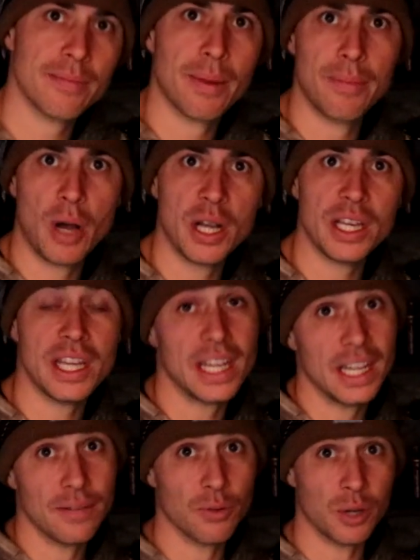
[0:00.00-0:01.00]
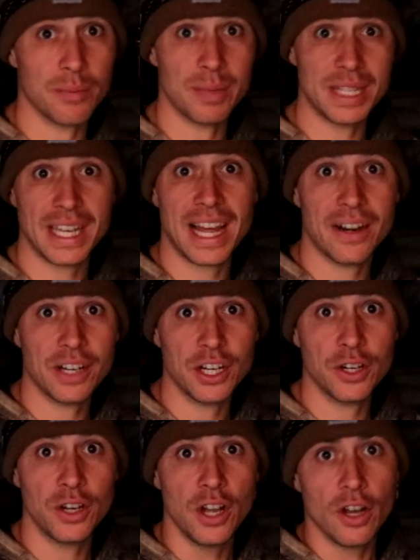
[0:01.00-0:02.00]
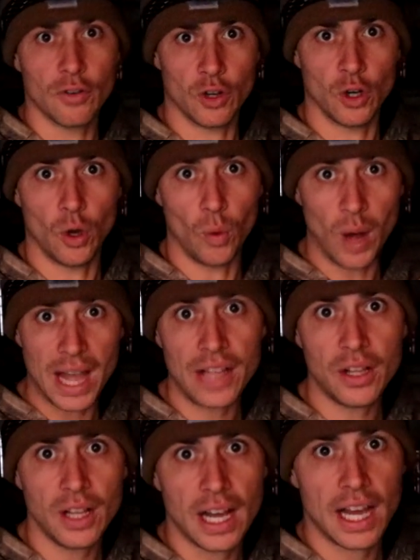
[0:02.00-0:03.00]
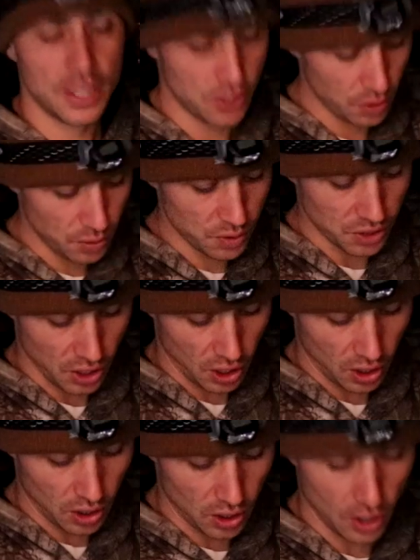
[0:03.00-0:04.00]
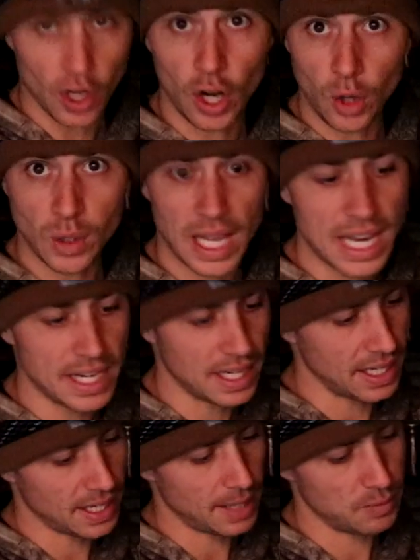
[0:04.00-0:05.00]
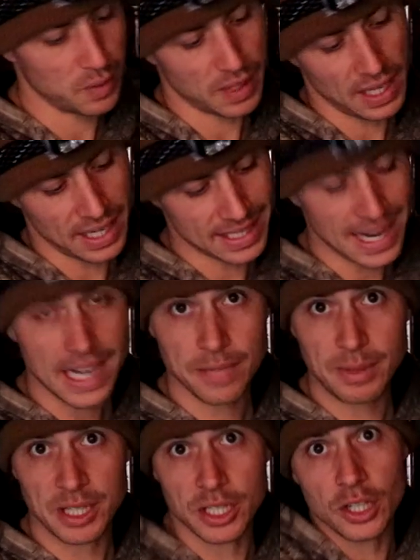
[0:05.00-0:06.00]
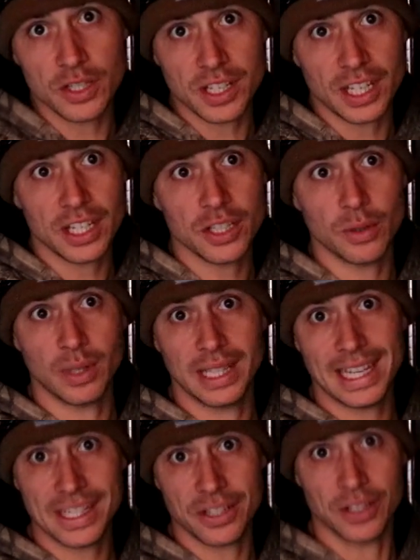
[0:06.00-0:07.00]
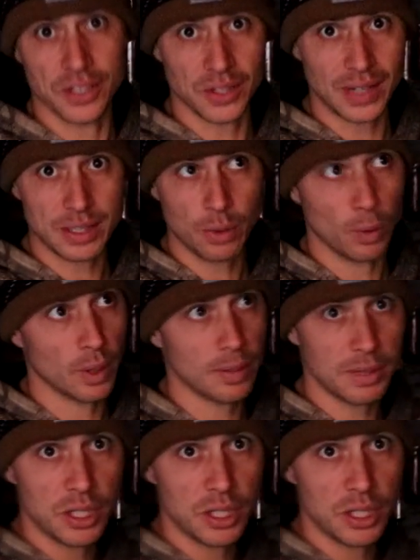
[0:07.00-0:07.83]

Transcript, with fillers: in my pocket, and if we're gonna be down here for a while, I use our Olight, and it comes with an attachment that turns it into a lantern. So that's what we're gonna be